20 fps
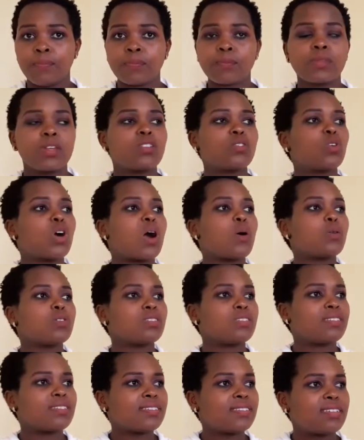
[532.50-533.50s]
So I was
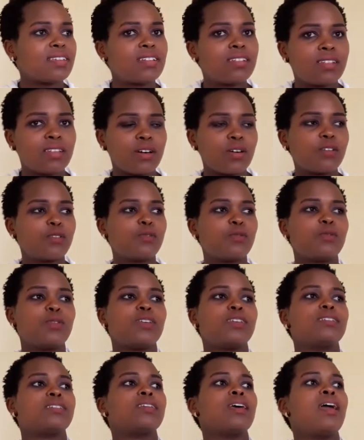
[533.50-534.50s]
just in the
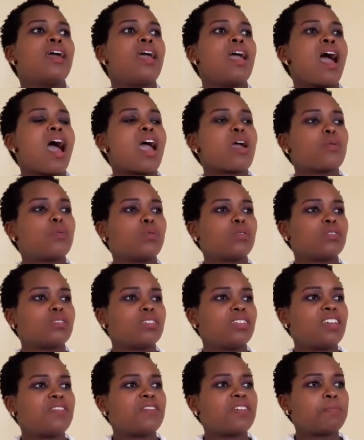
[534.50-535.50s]
office. I was
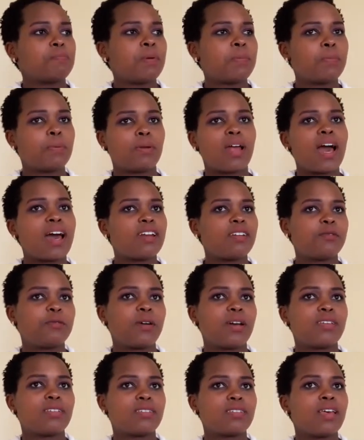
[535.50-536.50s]
giving people
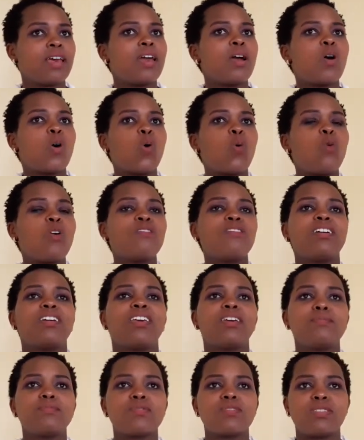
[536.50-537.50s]
advice. Whoever
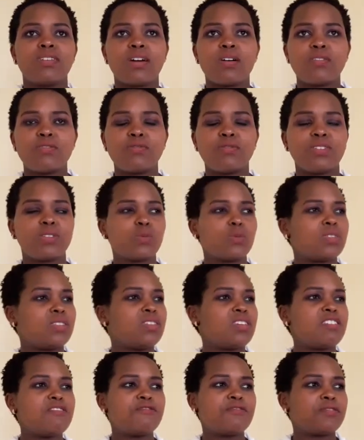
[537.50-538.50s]
came to the office
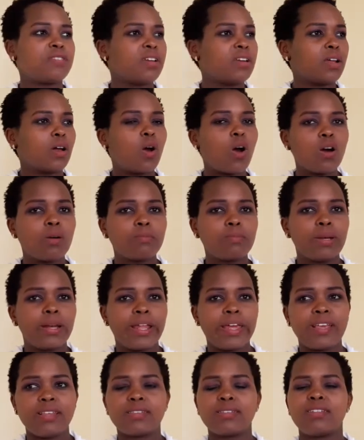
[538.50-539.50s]
with different
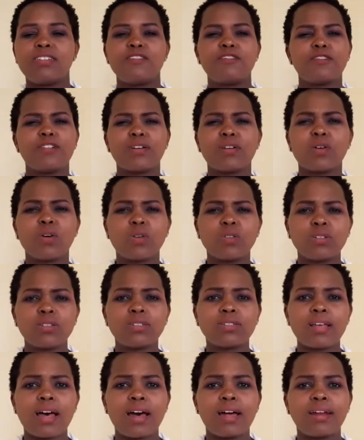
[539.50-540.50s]
complaints, different
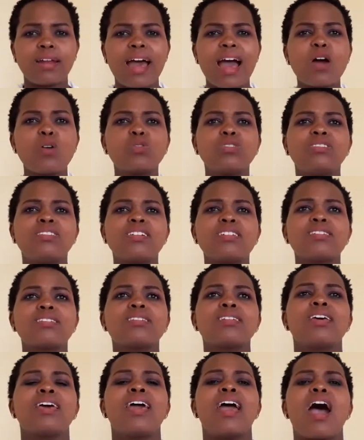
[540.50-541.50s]
concerns, I
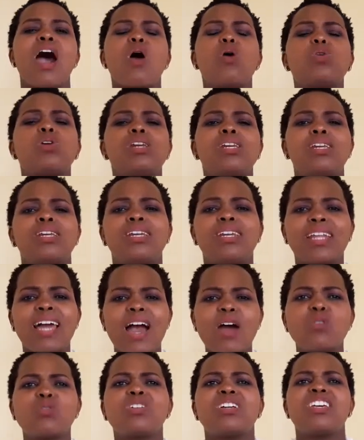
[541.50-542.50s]

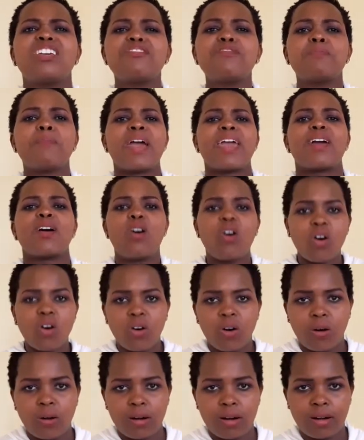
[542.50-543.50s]
would give my
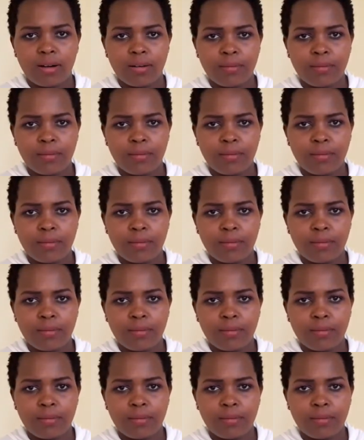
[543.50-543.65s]
all